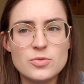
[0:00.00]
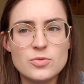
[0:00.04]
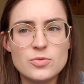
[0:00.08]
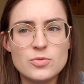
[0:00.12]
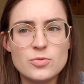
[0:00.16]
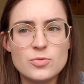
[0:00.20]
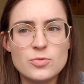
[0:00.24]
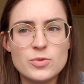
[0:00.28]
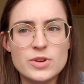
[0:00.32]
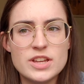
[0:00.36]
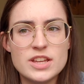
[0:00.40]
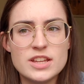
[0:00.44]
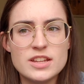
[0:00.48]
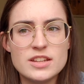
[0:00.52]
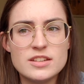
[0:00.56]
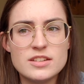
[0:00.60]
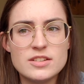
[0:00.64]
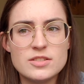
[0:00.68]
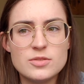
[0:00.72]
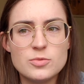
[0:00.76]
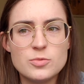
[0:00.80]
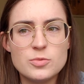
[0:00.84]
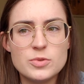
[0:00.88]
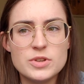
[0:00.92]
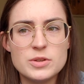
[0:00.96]
when
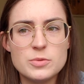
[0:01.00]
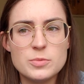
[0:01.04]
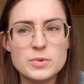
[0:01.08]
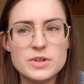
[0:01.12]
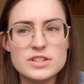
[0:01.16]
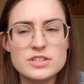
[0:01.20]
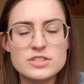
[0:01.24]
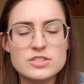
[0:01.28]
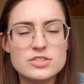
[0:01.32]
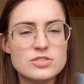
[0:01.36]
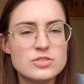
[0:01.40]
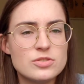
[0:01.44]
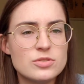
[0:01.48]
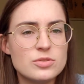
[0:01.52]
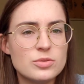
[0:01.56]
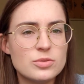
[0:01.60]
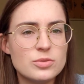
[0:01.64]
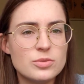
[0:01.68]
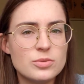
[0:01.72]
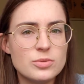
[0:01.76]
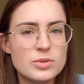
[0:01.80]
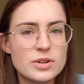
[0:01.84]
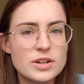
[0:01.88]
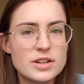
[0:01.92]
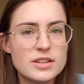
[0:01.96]
we went
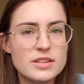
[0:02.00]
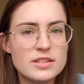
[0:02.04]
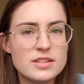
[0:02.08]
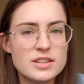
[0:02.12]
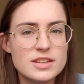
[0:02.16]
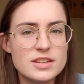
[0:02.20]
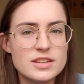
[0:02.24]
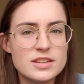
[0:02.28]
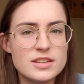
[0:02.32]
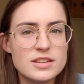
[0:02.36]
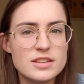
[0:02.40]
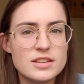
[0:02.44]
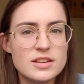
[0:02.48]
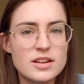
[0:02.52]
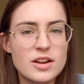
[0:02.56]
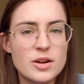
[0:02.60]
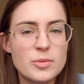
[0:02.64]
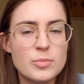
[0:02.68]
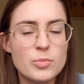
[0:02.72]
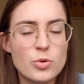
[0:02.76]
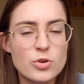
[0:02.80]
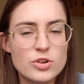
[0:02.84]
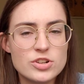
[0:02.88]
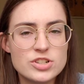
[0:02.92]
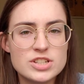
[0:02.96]
to the
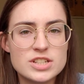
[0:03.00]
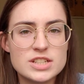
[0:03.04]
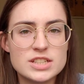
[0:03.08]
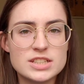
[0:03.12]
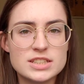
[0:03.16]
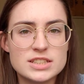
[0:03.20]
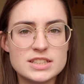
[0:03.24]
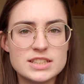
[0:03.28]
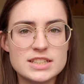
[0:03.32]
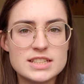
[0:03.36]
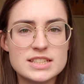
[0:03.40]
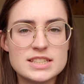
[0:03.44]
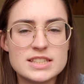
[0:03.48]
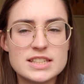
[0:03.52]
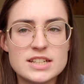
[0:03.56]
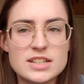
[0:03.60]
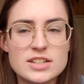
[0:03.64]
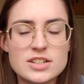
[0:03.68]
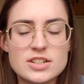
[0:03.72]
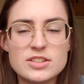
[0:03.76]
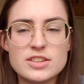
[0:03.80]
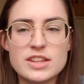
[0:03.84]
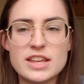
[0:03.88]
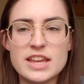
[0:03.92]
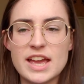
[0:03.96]
abortion clinics
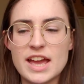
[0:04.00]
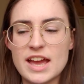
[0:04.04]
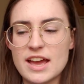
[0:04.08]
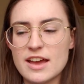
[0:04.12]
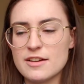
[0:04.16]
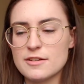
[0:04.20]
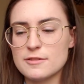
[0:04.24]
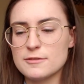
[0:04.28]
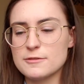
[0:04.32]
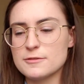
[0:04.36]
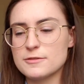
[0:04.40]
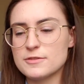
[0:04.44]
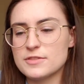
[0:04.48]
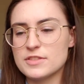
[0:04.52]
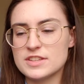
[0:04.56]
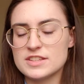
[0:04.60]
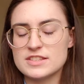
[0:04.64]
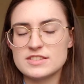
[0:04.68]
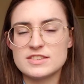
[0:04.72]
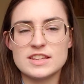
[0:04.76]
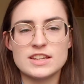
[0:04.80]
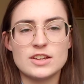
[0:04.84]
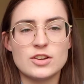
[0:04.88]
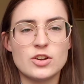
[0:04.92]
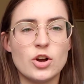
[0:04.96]
there. They have this
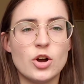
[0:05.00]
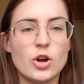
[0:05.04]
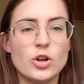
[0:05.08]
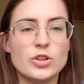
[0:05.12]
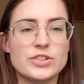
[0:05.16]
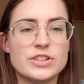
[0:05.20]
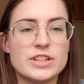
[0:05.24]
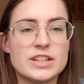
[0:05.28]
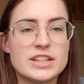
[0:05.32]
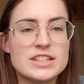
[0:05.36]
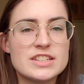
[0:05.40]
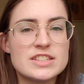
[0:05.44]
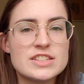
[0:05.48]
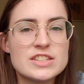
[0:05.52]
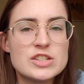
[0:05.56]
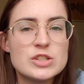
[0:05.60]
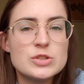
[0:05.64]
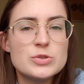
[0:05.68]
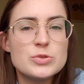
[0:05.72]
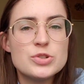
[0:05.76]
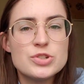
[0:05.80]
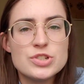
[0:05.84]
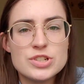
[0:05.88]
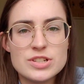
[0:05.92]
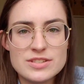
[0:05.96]
thing called an
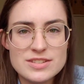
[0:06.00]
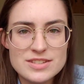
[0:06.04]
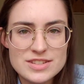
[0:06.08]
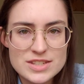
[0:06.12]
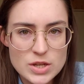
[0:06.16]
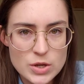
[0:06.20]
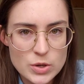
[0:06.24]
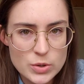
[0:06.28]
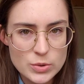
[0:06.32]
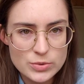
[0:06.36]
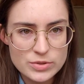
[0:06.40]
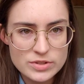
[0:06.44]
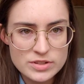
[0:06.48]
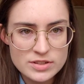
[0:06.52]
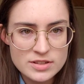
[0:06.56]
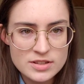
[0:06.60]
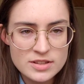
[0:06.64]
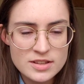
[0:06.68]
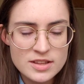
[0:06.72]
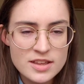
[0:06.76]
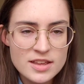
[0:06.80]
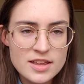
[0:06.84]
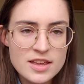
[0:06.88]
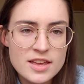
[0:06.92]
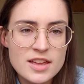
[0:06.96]
exclusion zone
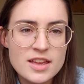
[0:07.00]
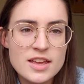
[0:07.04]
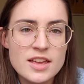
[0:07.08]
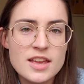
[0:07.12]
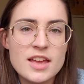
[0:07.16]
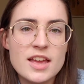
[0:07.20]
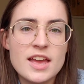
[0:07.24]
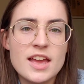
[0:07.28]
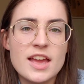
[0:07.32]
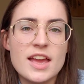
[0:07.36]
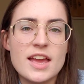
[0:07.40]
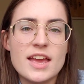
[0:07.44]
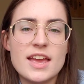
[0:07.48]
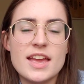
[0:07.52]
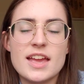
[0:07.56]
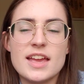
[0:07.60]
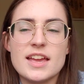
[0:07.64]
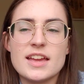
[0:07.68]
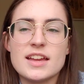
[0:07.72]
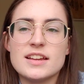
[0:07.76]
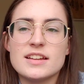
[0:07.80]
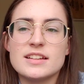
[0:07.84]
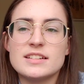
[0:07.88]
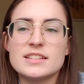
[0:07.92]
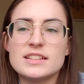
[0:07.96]

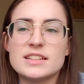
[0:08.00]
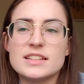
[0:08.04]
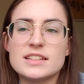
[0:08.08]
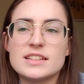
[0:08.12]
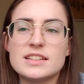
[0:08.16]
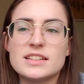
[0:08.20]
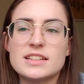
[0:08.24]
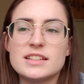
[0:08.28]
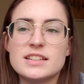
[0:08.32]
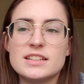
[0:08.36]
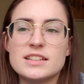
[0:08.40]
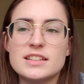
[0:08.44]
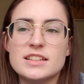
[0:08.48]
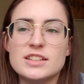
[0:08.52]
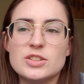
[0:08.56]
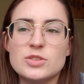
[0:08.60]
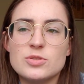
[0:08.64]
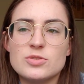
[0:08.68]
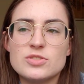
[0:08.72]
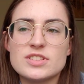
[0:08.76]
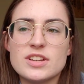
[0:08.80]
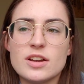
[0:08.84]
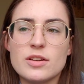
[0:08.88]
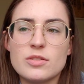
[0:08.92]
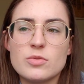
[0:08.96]
and in New
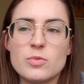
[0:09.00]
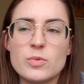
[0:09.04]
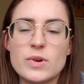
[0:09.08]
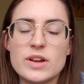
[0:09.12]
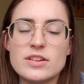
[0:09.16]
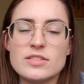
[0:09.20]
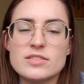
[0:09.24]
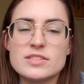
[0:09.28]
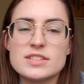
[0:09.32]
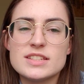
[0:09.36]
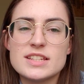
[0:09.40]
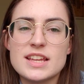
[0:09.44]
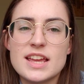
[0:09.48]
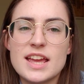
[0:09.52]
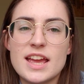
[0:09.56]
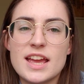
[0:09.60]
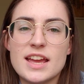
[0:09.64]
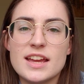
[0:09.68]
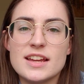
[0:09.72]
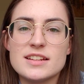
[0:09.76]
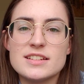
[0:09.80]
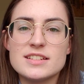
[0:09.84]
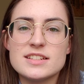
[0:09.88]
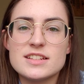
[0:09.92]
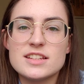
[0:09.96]
South Wales,
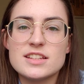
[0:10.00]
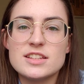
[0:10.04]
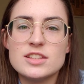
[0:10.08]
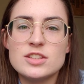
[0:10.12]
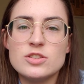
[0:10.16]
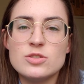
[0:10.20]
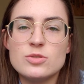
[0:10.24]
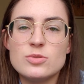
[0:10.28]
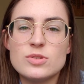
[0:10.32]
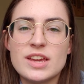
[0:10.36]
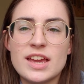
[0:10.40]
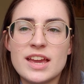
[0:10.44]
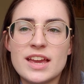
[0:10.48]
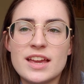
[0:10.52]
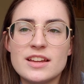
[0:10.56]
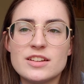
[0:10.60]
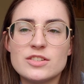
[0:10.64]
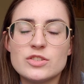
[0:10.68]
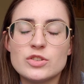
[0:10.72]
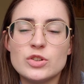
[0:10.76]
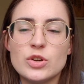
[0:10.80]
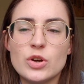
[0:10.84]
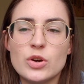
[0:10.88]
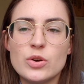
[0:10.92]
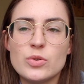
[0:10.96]
and you can't
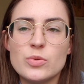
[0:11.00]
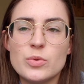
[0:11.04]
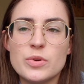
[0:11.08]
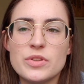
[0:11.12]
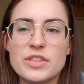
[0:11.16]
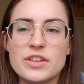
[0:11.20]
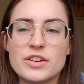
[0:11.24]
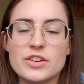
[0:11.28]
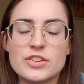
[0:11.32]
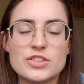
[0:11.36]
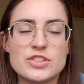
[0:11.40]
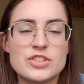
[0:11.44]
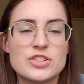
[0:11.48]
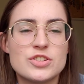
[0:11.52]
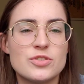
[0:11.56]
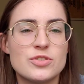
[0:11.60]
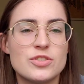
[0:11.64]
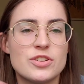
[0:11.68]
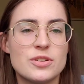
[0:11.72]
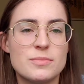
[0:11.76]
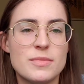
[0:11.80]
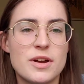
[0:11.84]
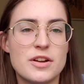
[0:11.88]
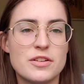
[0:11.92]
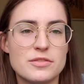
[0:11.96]
go within a certain
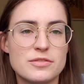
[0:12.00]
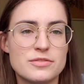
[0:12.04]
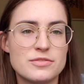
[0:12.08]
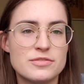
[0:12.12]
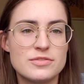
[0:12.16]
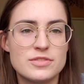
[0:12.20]
amount of